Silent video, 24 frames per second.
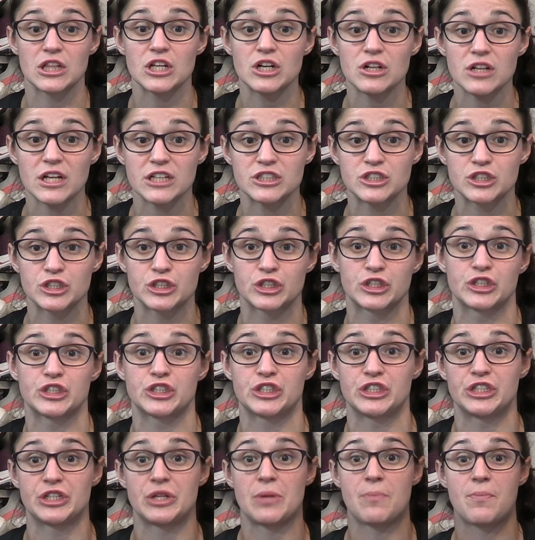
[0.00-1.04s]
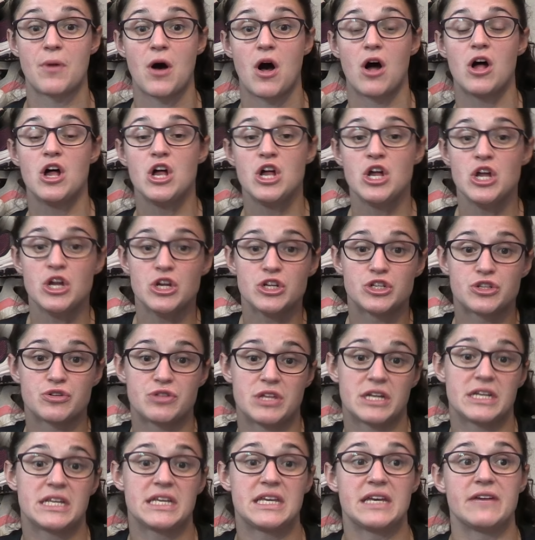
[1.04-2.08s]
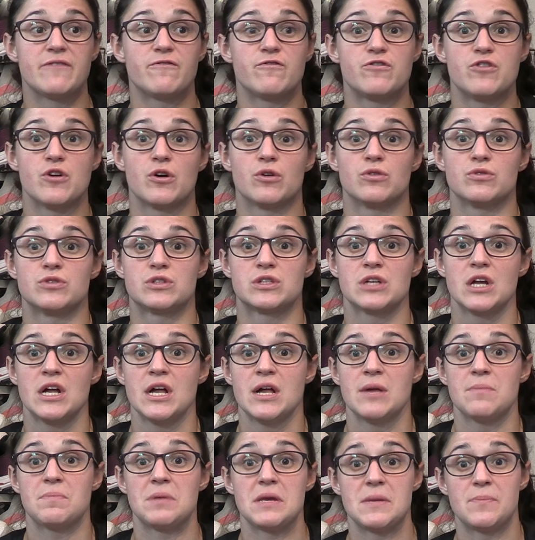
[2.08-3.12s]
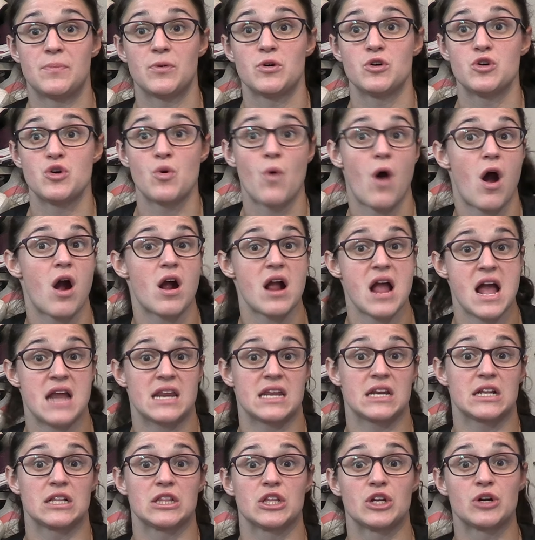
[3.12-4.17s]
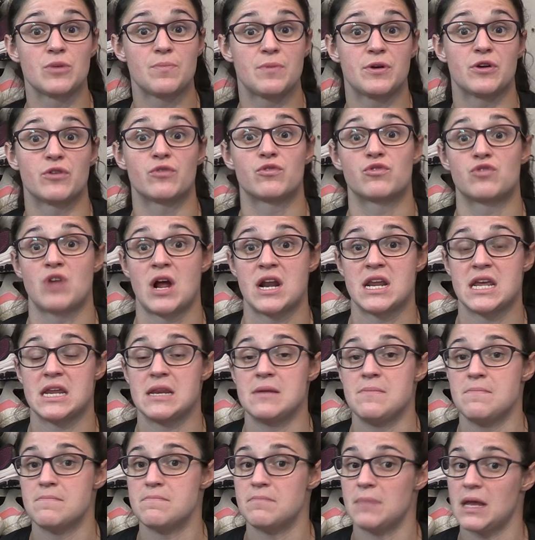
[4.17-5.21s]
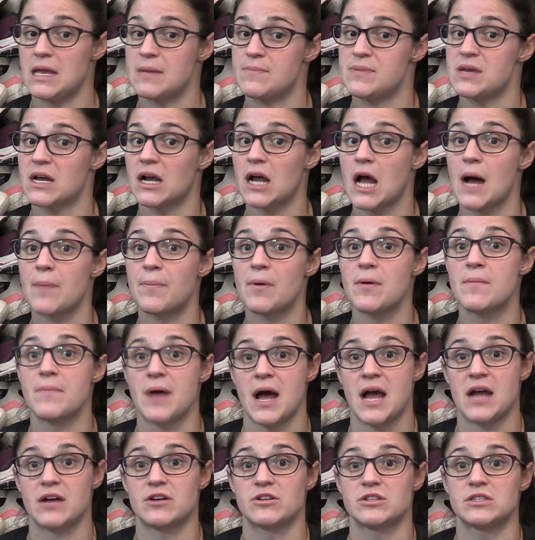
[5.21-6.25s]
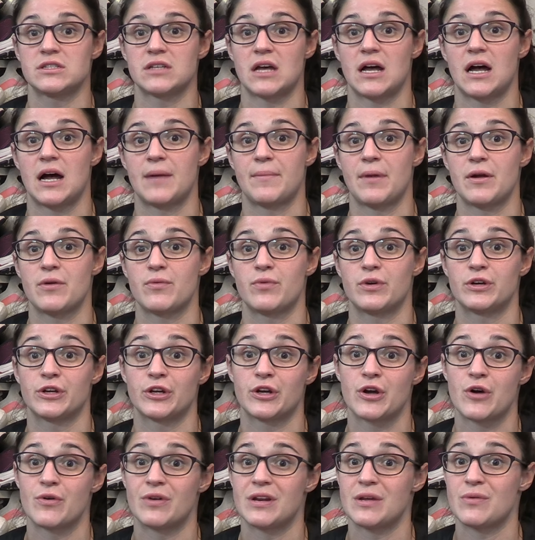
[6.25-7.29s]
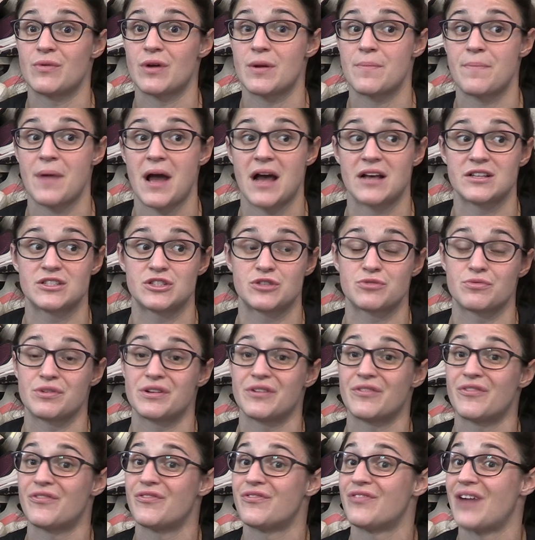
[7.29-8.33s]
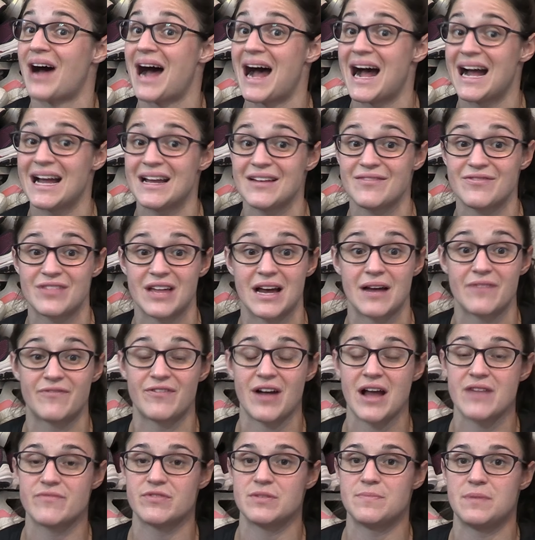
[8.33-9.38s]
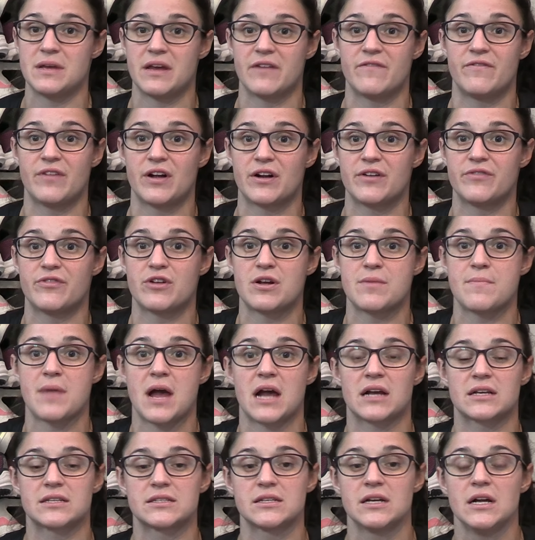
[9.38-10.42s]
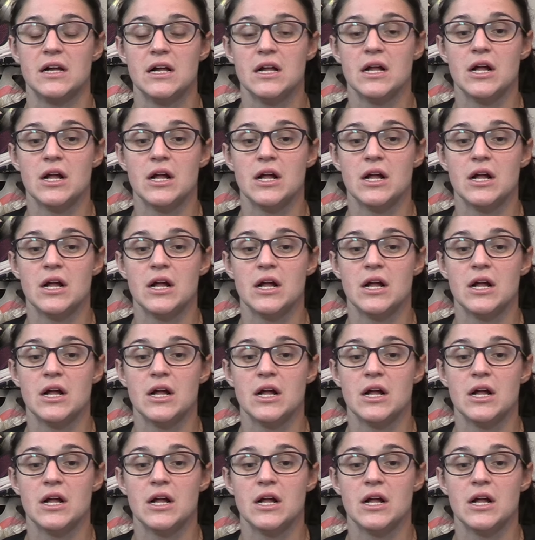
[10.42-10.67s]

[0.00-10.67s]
a little extra cushion in the ball to then give those People who are adding a little bit of running, maybe a couple miles. I wouldn't go anywhere past 3 to 5. That 5 would be a very, very max.